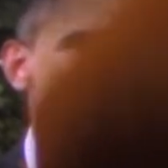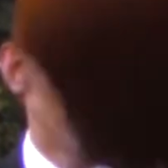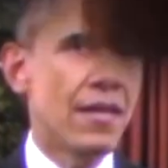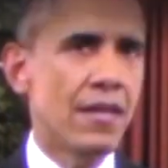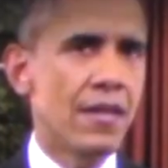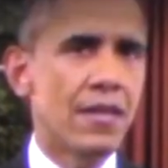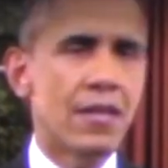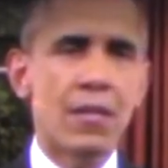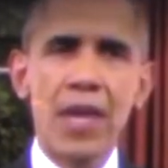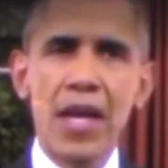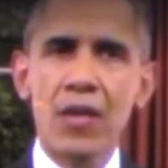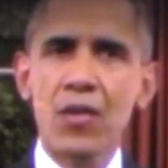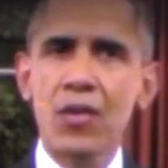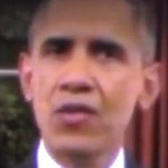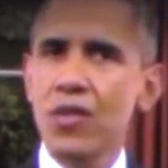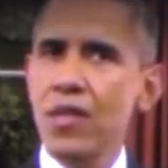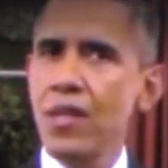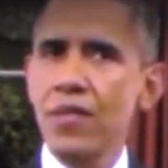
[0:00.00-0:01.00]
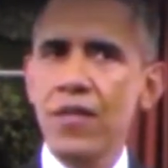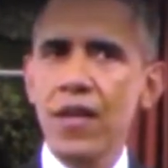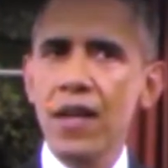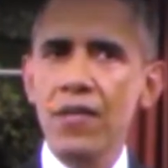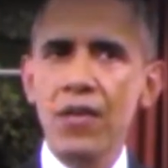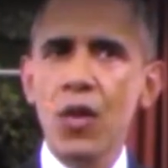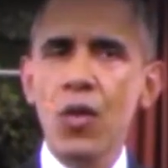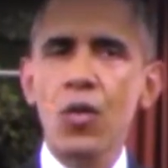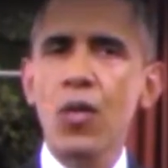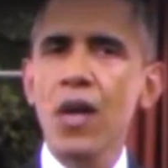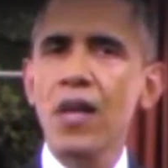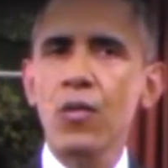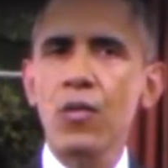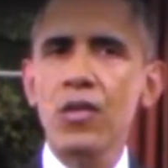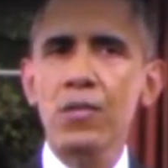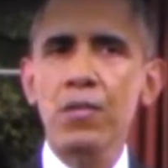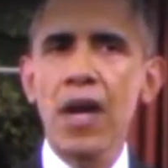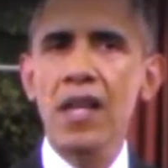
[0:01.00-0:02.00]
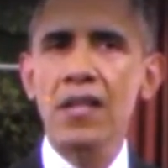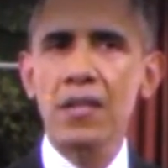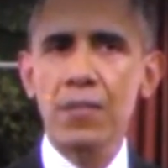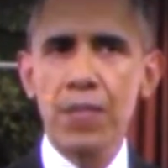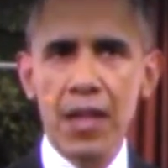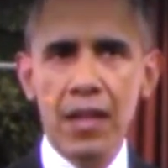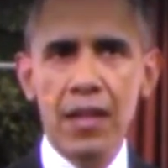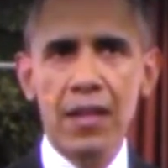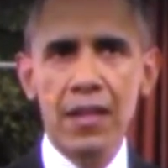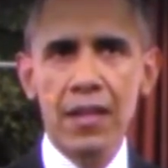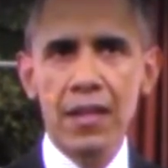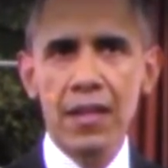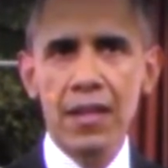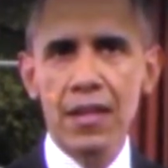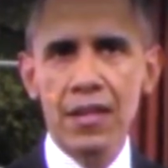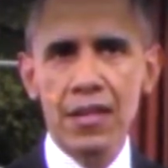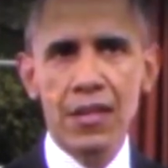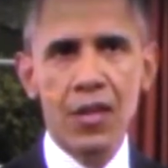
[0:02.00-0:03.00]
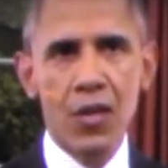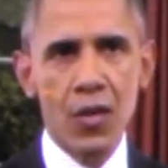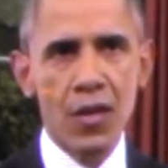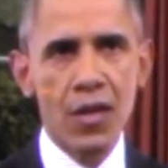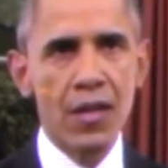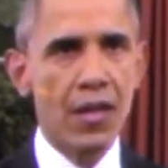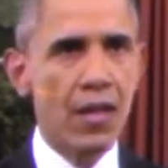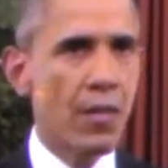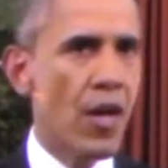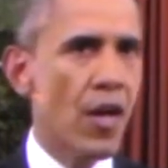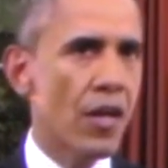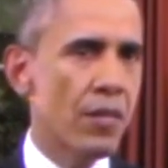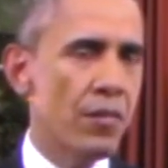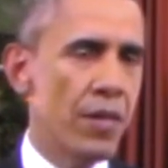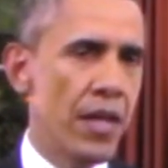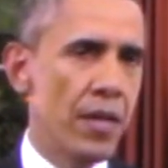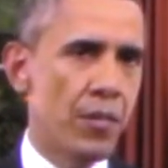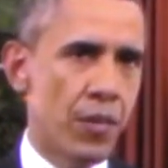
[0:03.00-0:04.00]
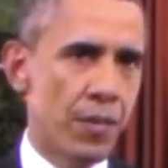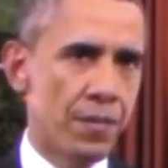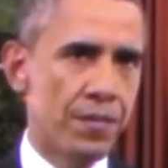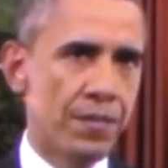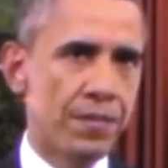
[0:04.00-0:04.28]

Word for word: As Commander in Chief, I have no greater responsibility than the security of the American people.